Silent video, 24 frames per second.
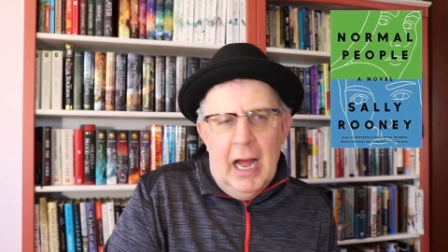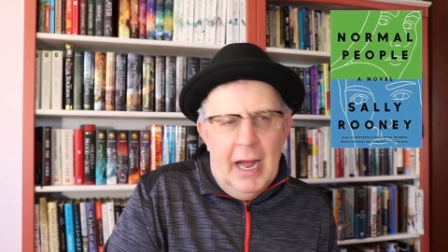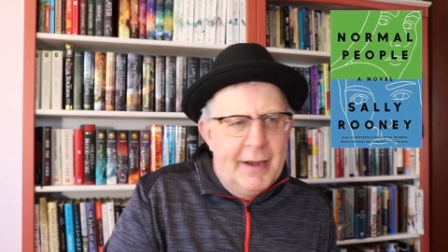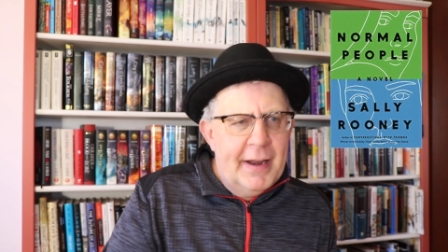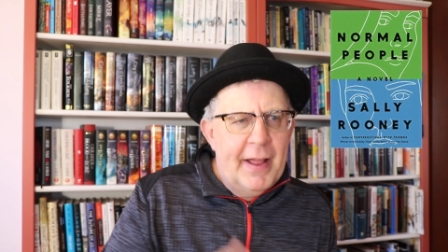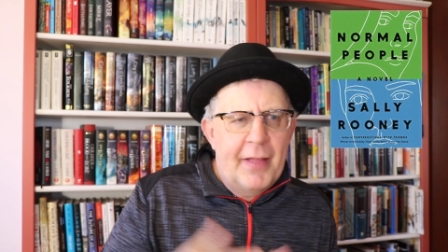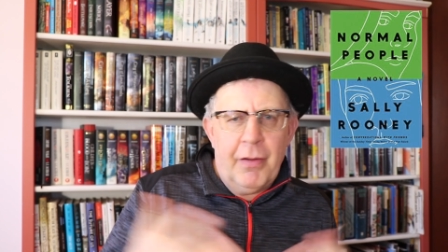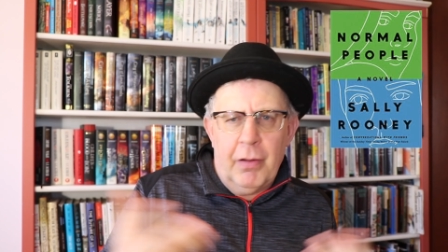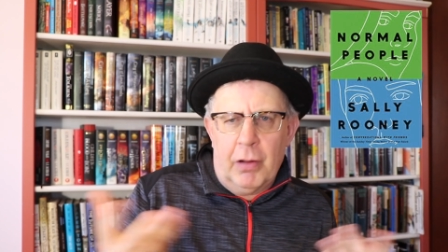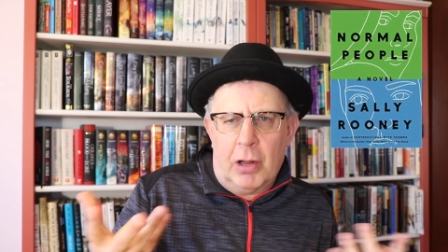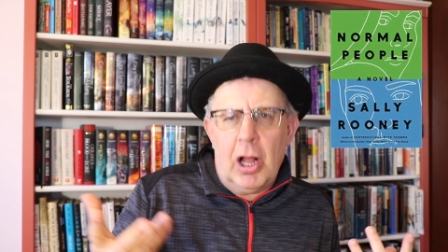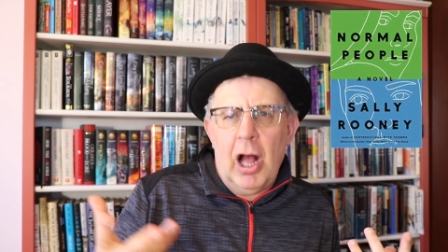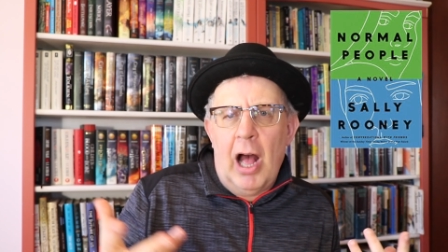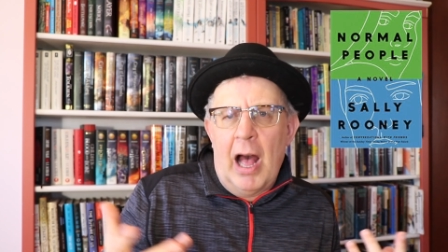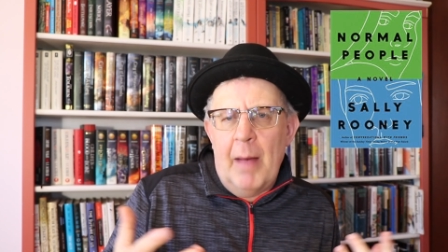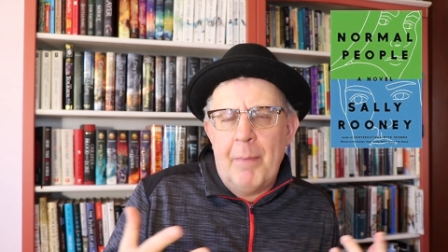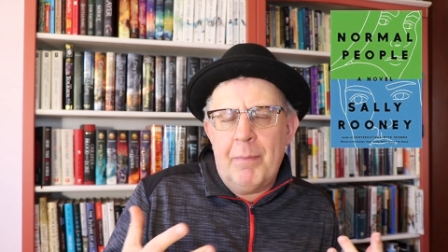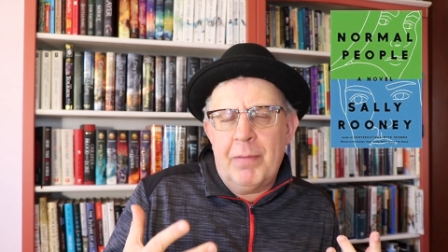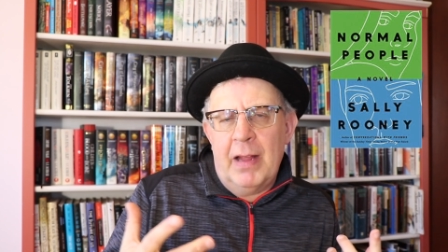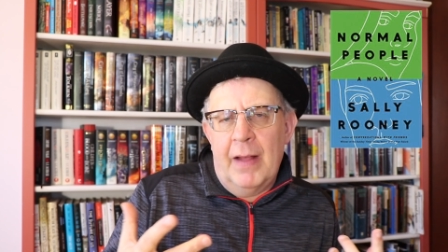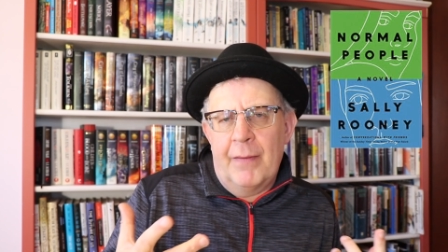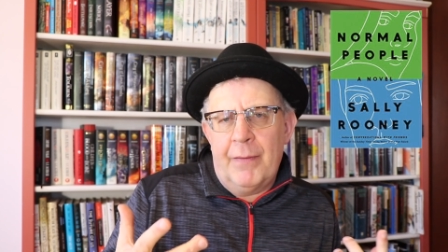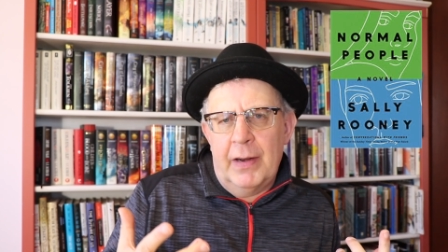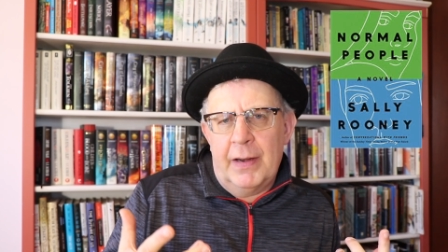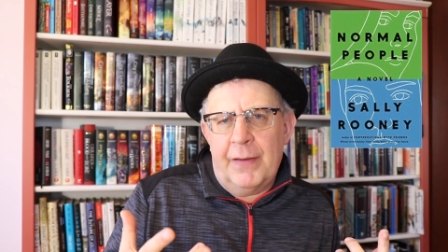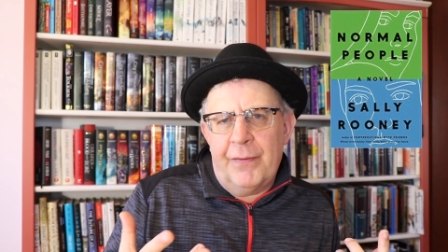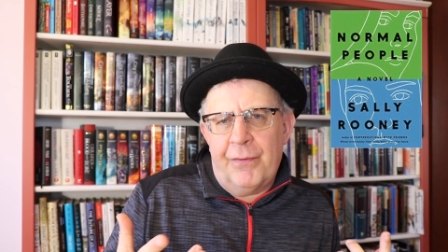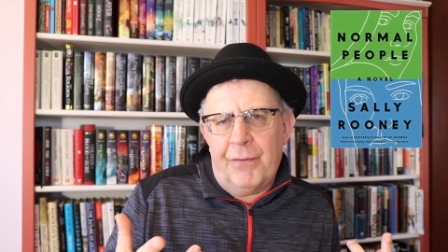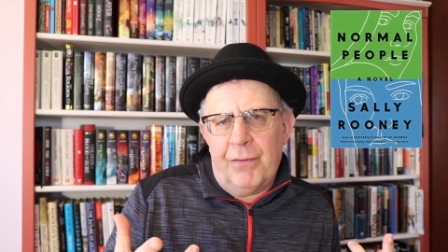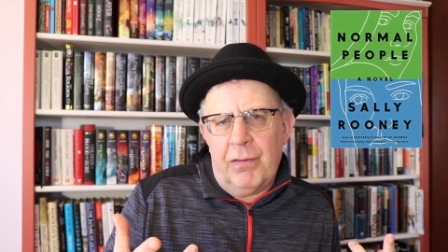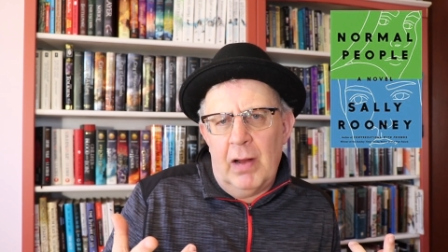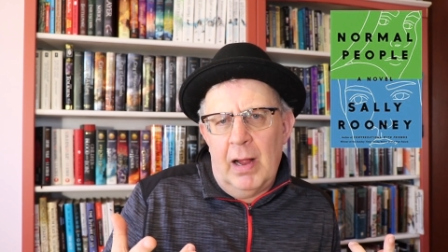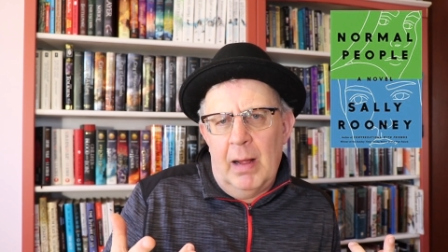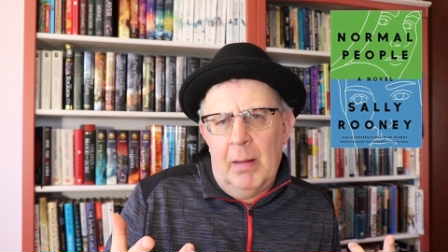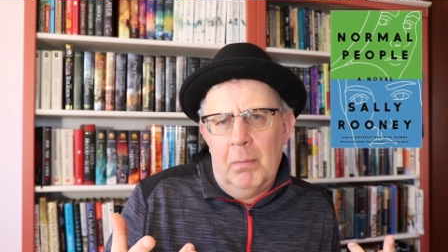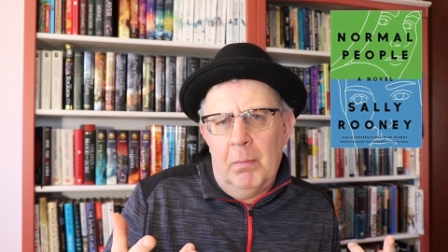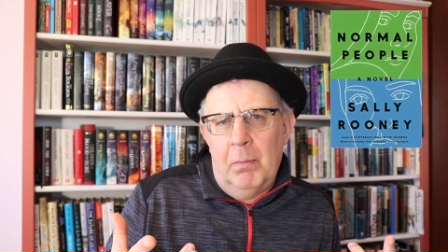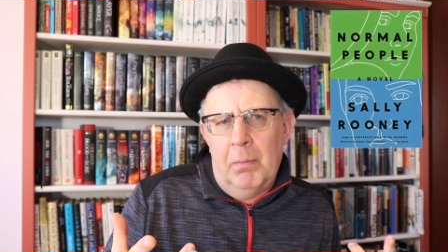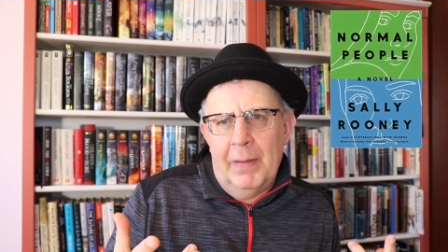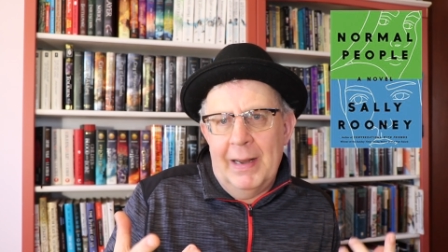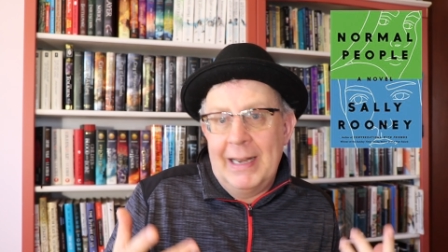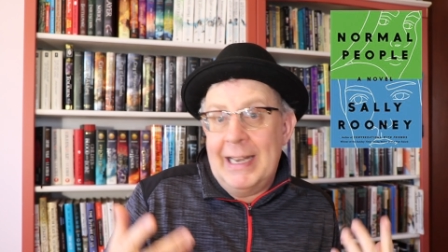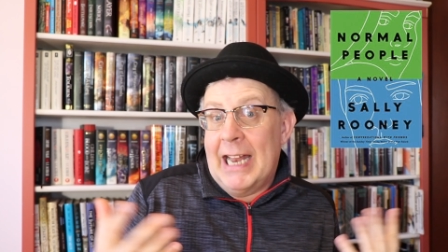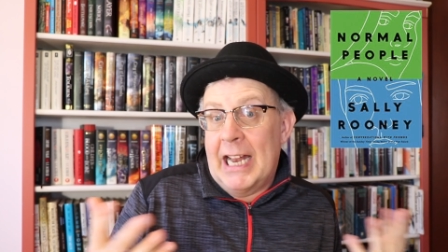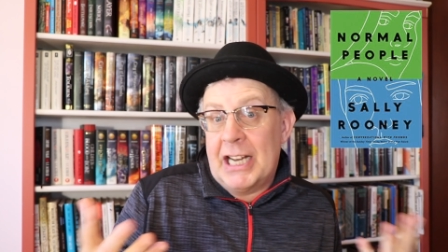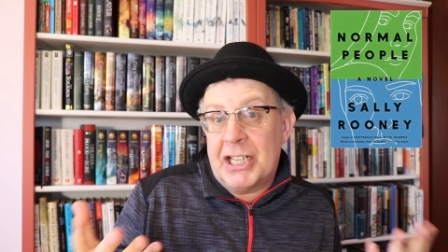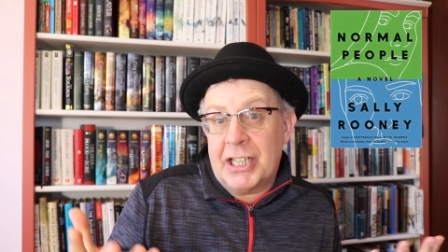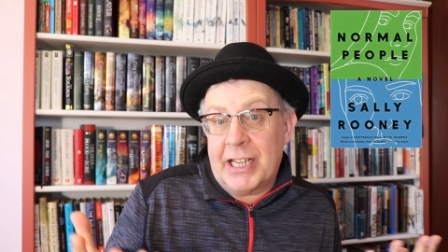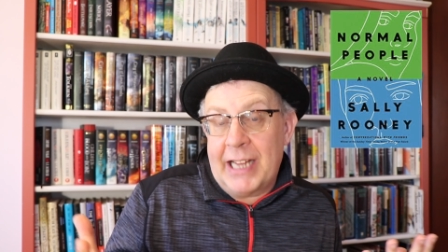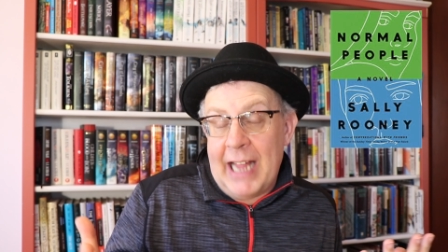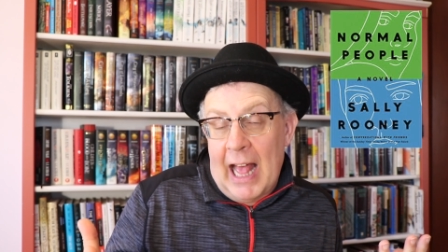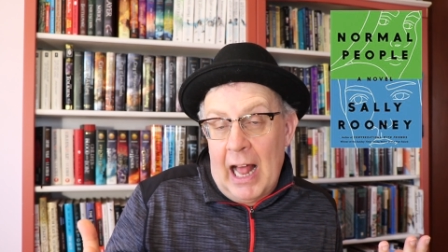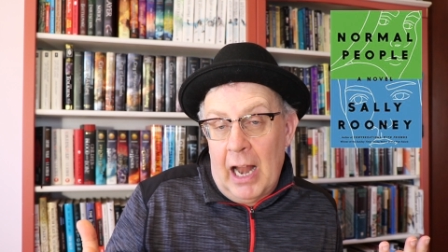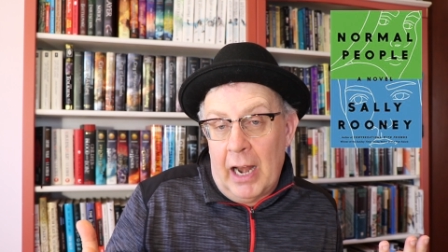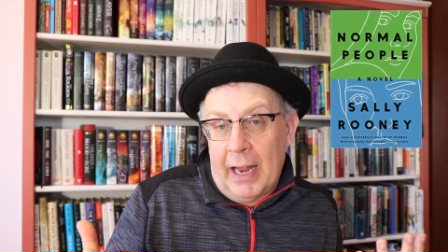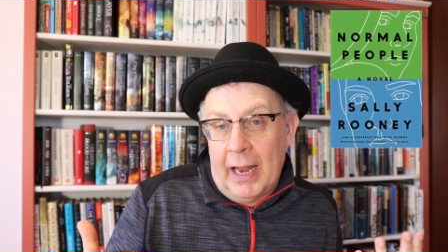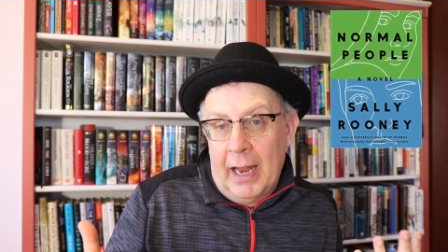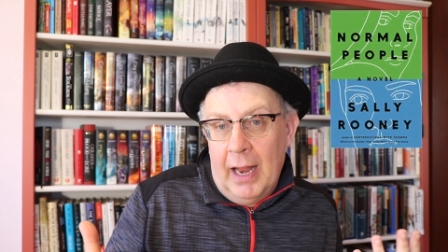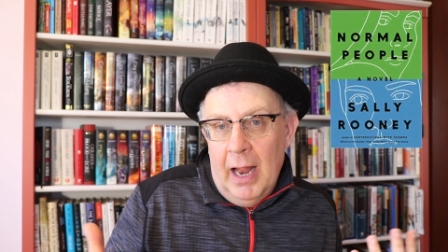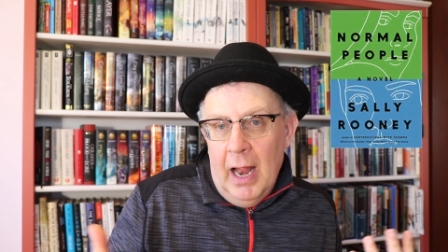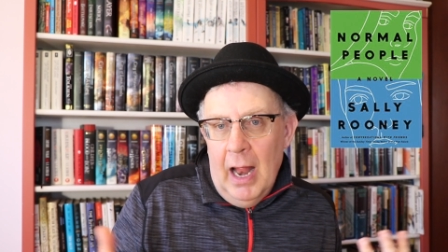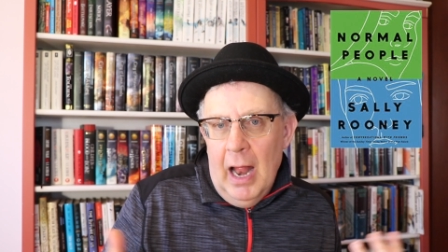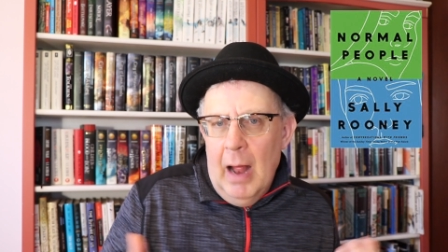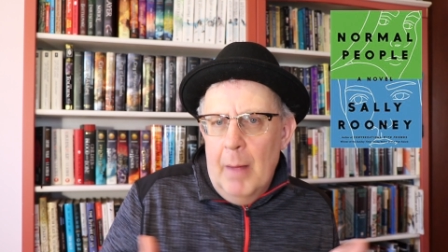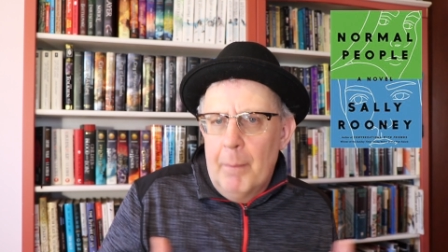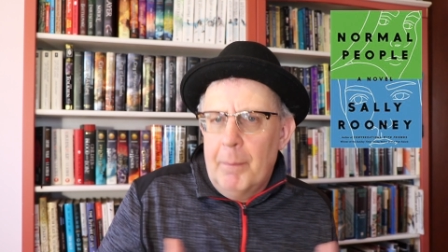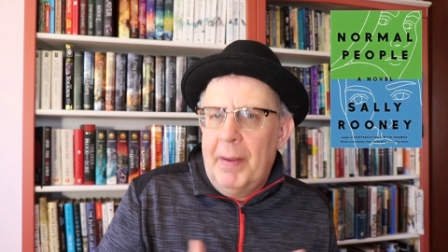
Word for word: another copy of it from NetGalley.